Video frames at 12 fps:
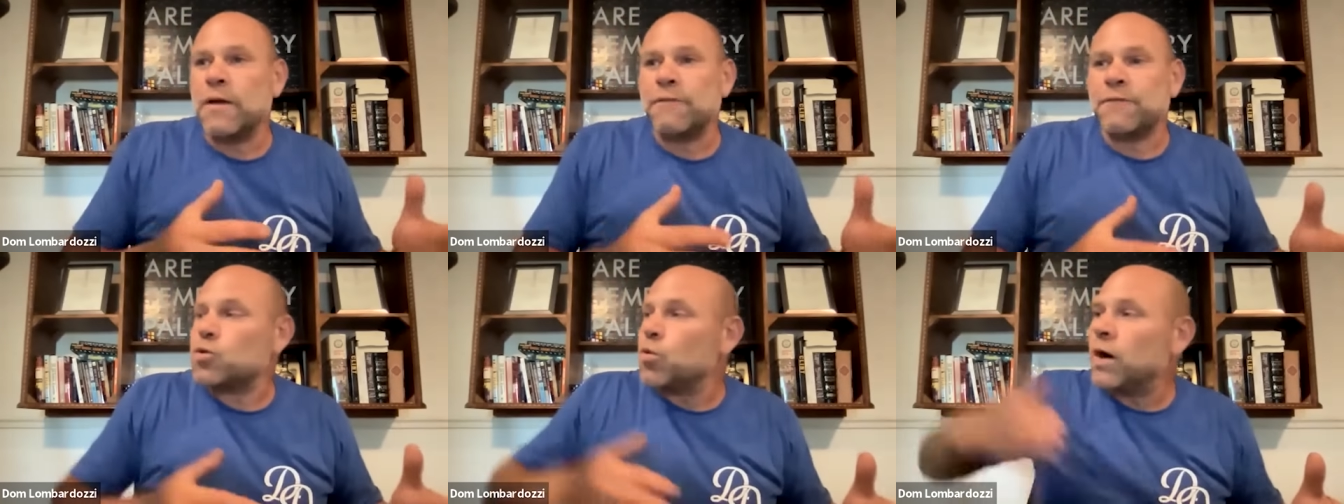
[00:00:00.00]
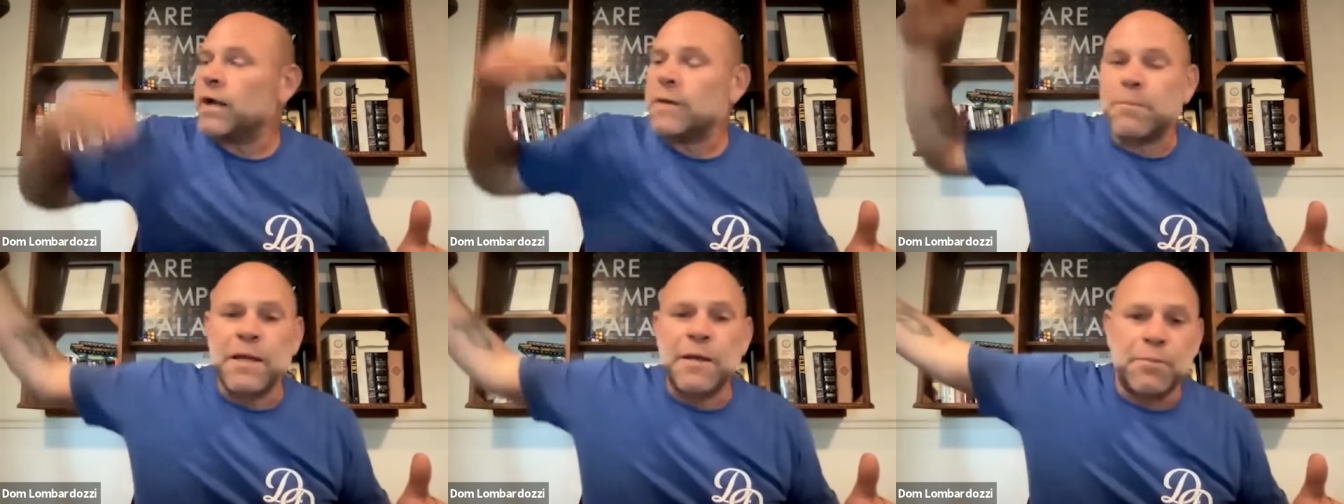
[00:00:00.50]
if 20
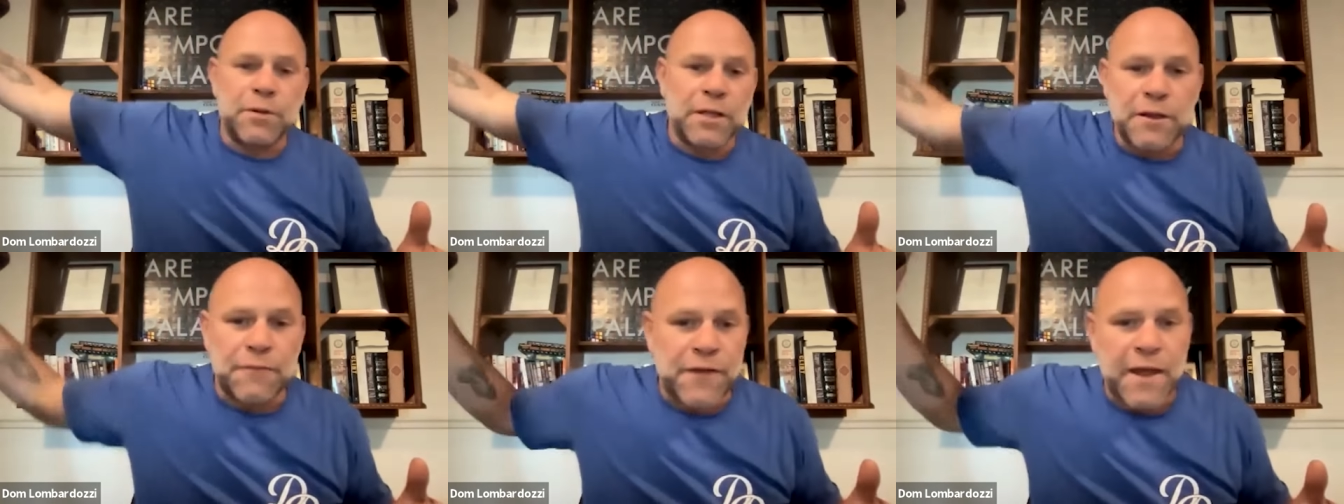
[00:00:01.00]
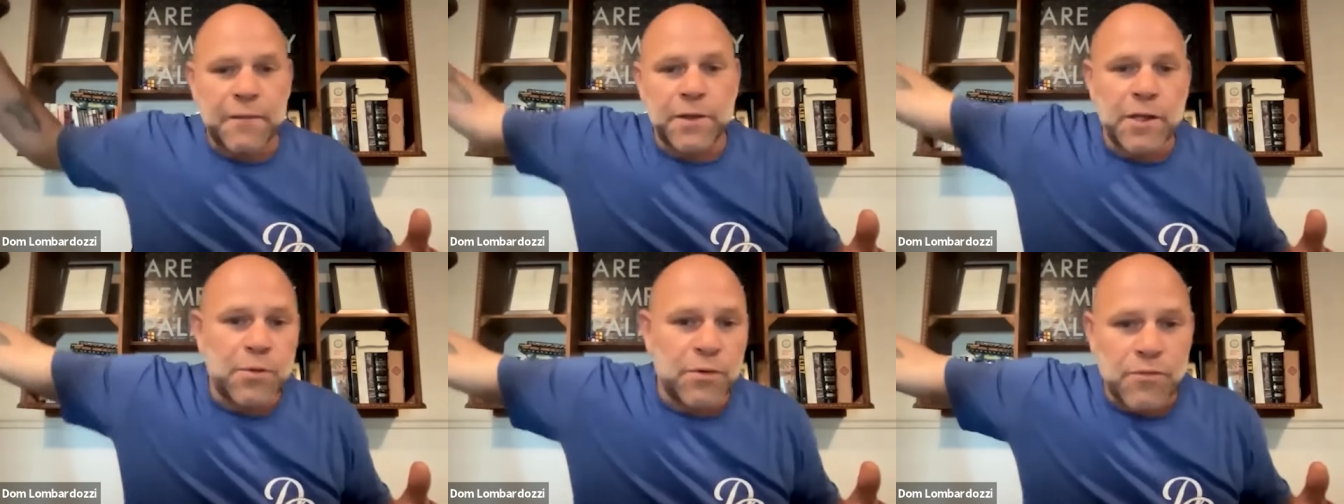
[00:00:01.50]
people in your
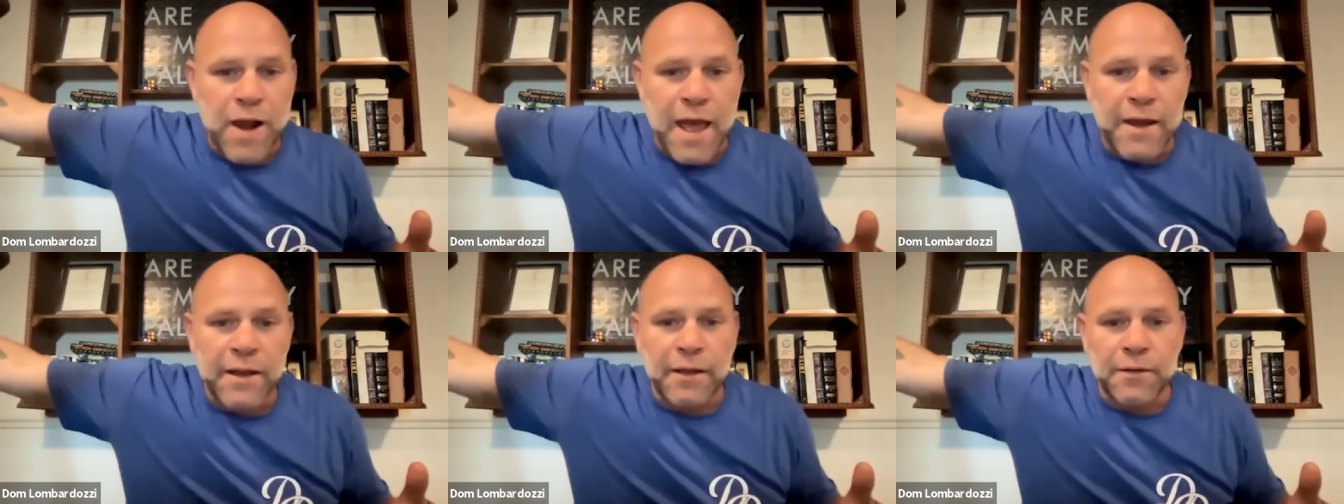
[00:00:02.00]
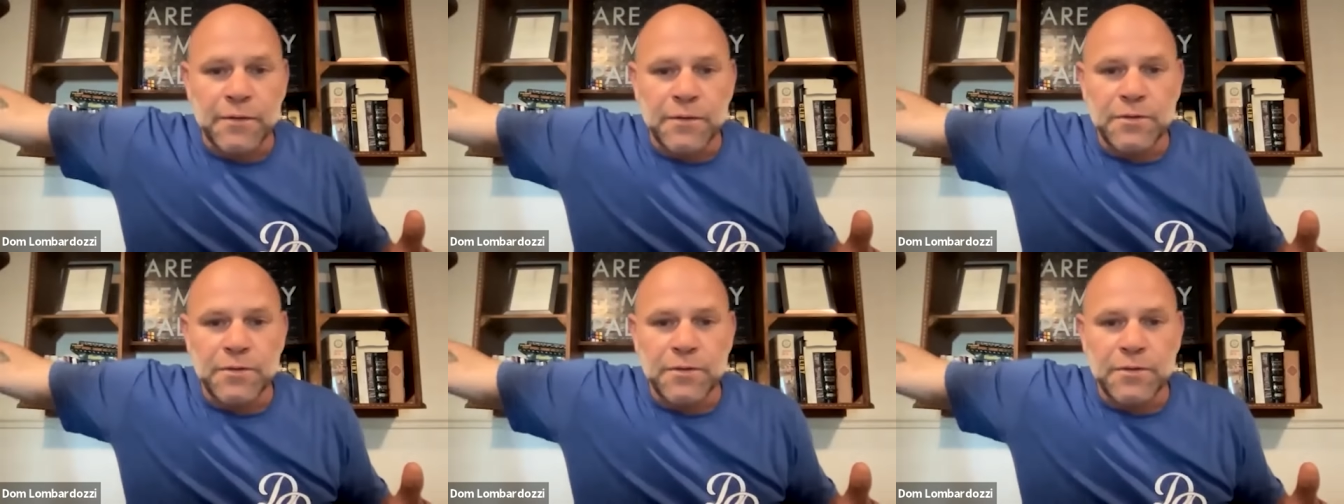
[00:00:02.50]
family were ratting